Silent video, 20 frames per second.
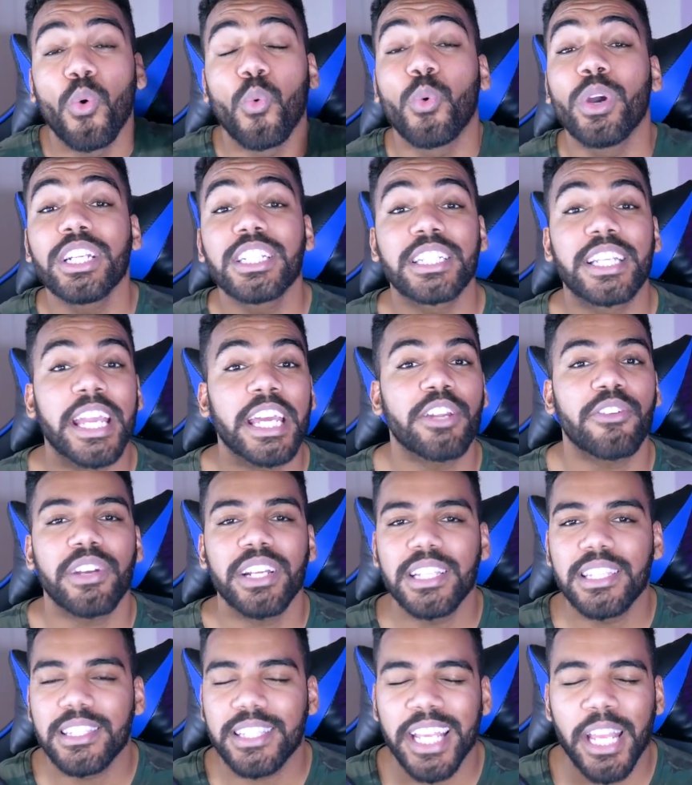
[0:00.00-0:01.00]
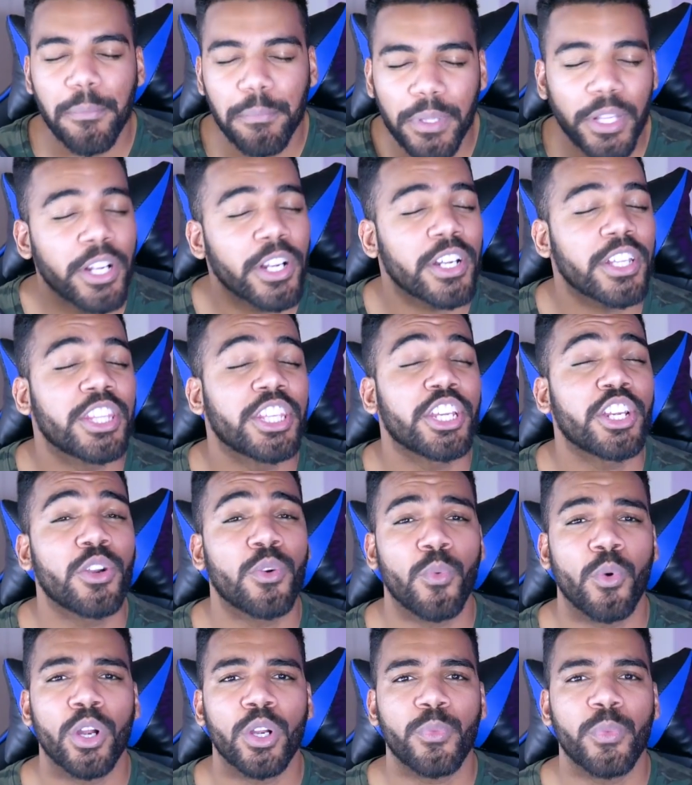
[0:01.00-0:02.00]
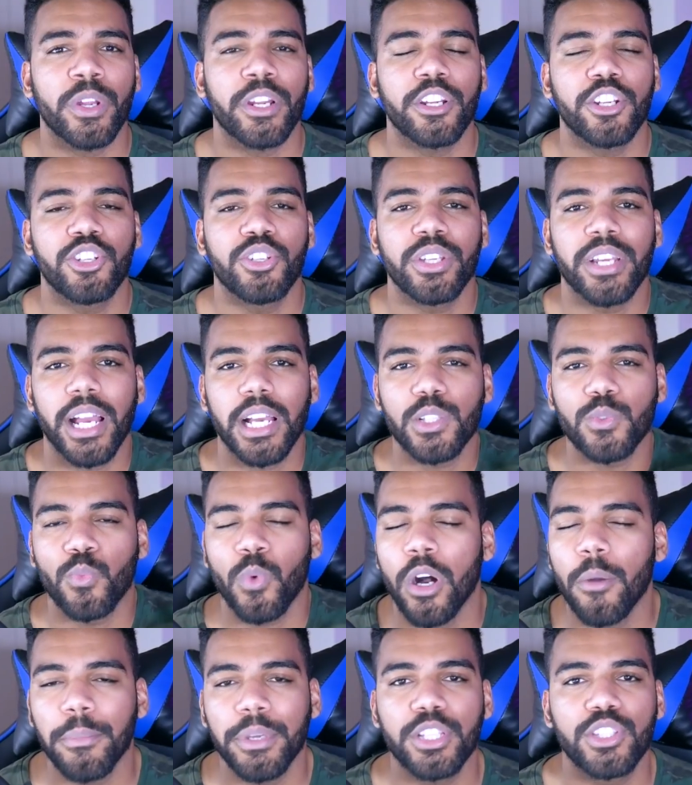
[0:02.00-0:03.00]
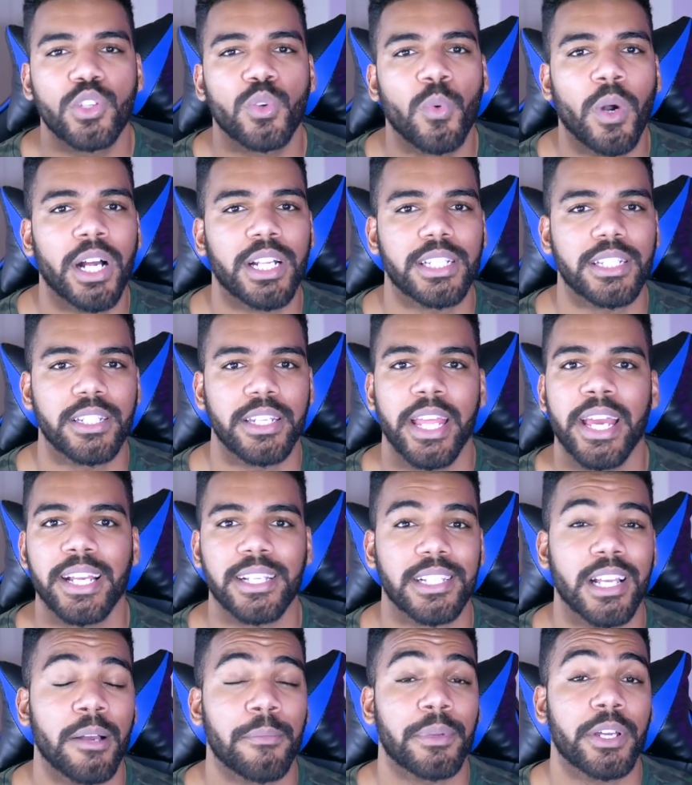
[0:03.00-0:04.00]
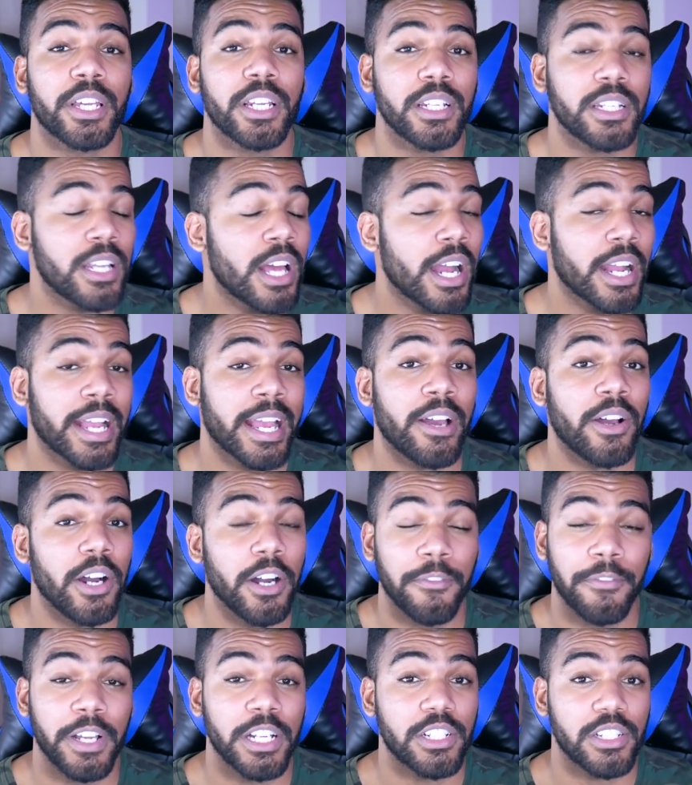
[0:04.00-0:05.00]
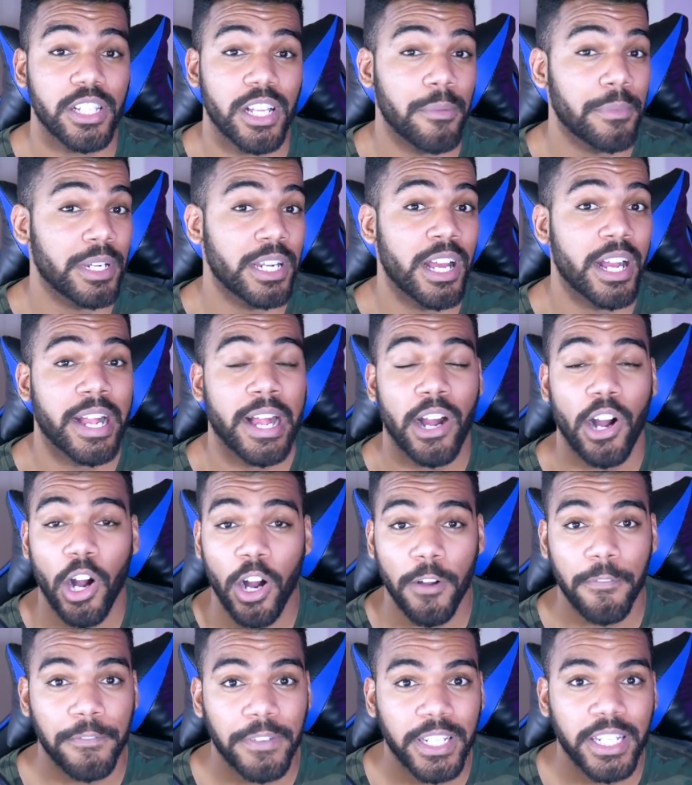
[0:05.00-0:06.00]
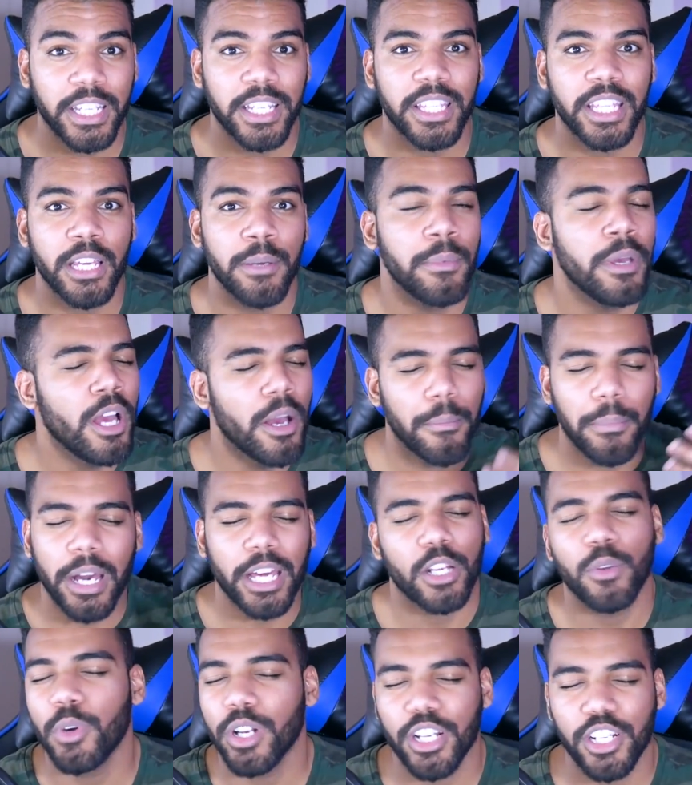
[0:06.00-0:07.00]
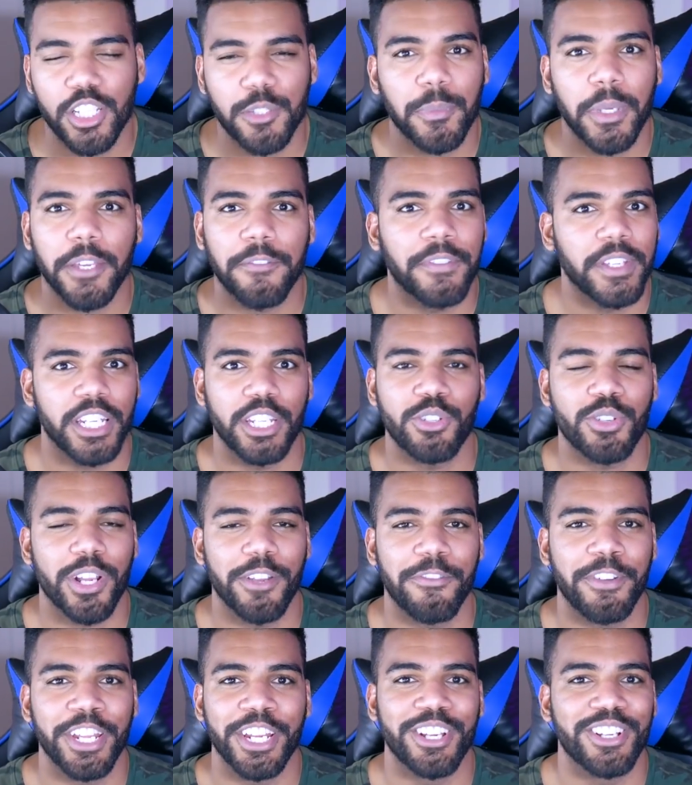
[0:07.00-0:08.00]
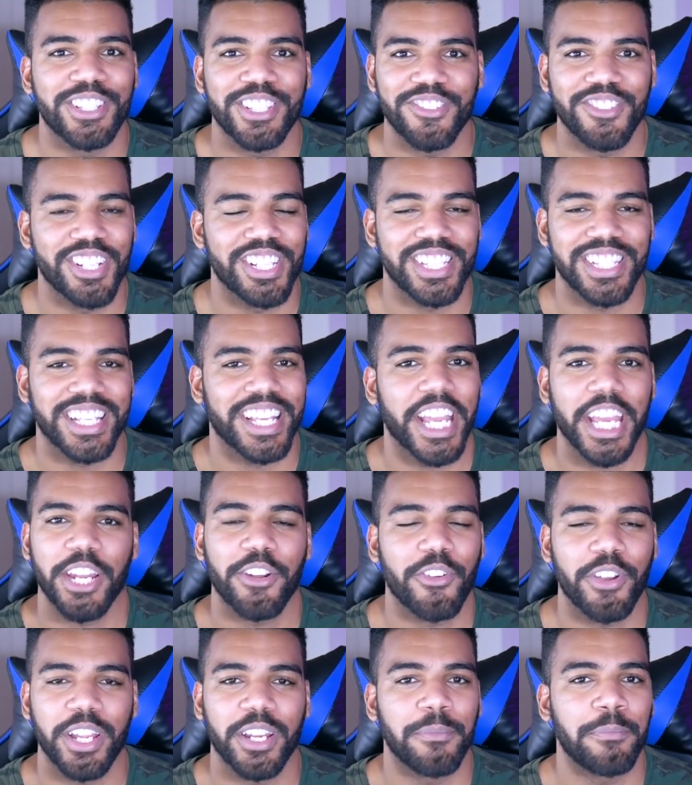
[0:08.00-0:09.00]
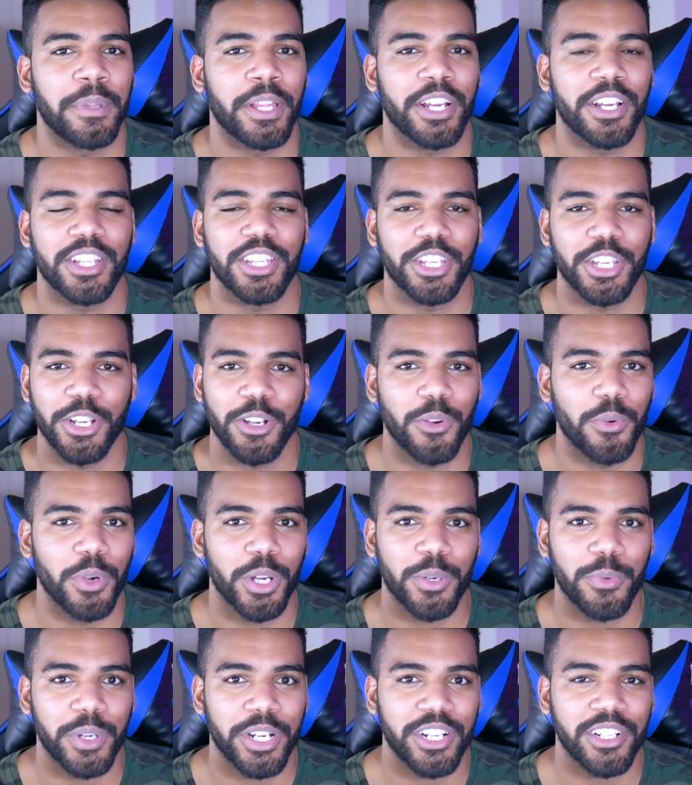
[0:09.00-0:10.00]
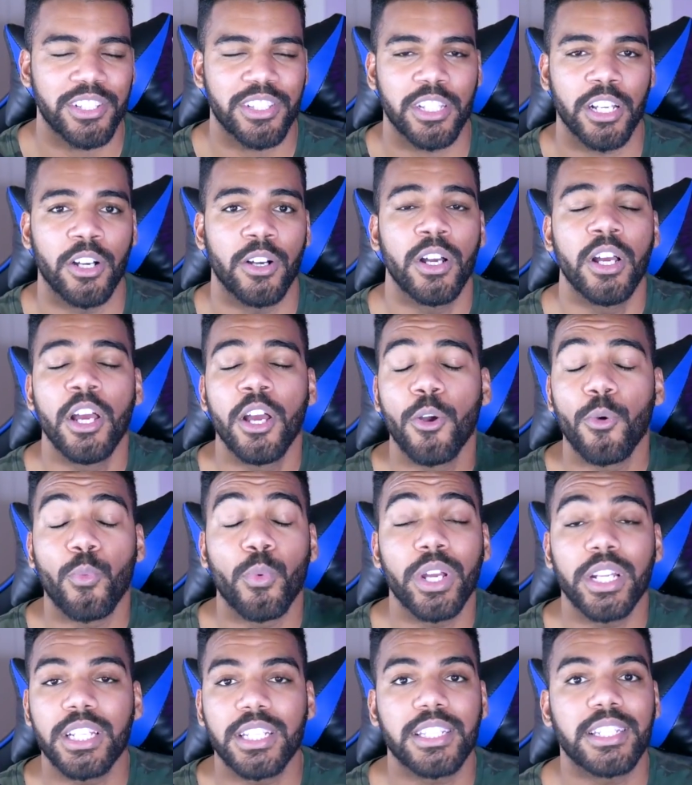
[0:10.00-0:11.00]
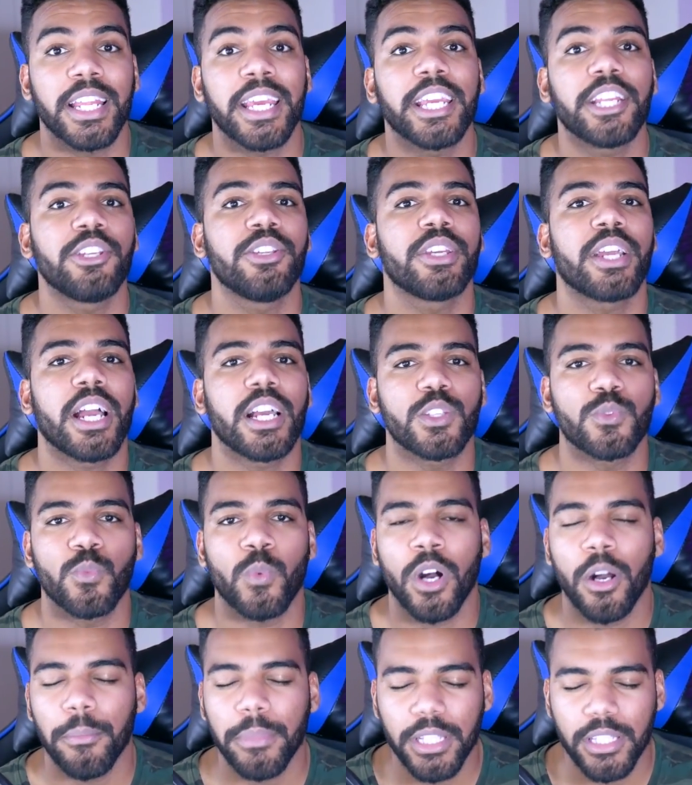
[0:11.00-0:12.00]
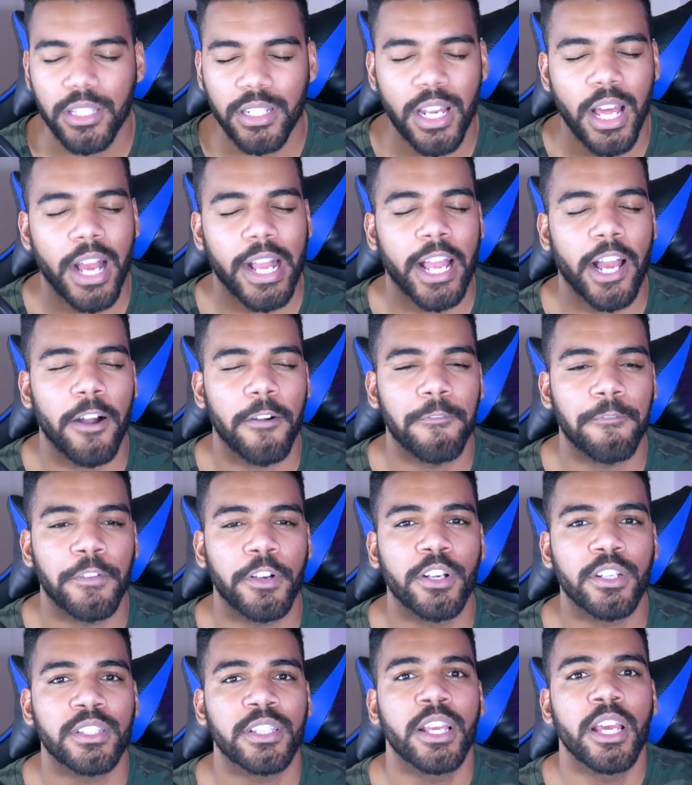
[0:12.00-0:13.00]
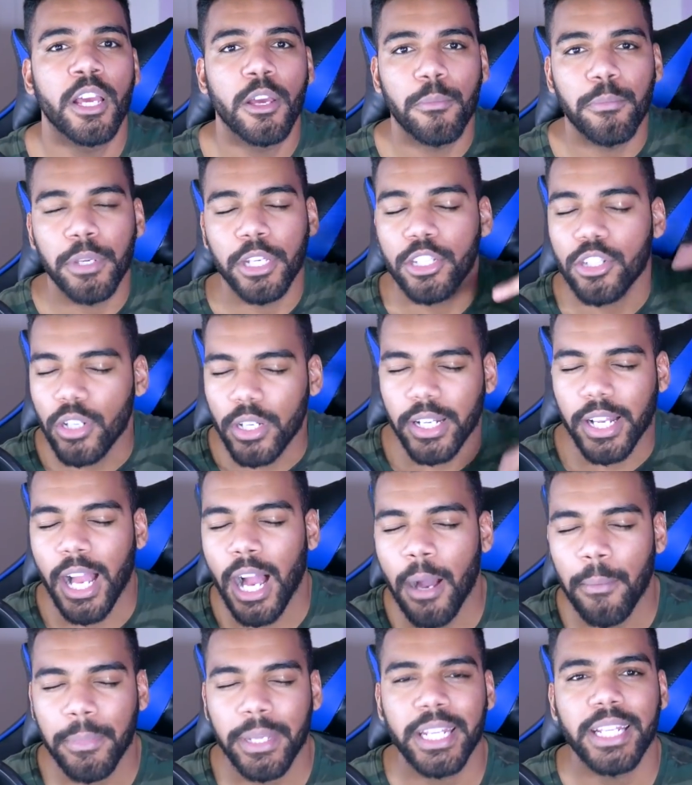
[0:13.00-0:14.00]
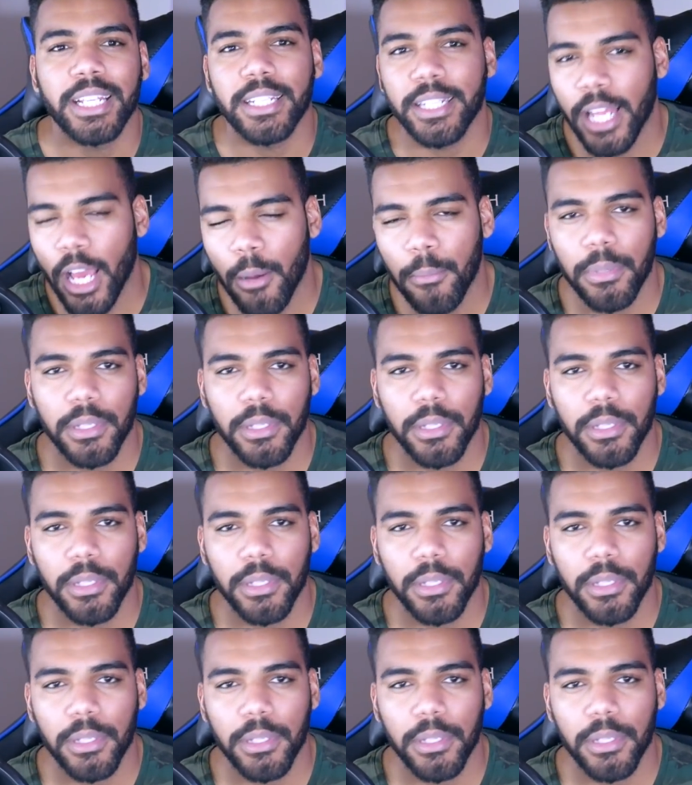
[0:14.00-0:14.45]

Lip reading: which Gatorade State Player of the Year award winner do you guys want me to watch next? I'm going to knock out all 50 of them, but I don't want to just make 50 straight videos of just the Gatorade Player of the Year award winner. So which state do you guys want me to knock out first? Be sure to comment it down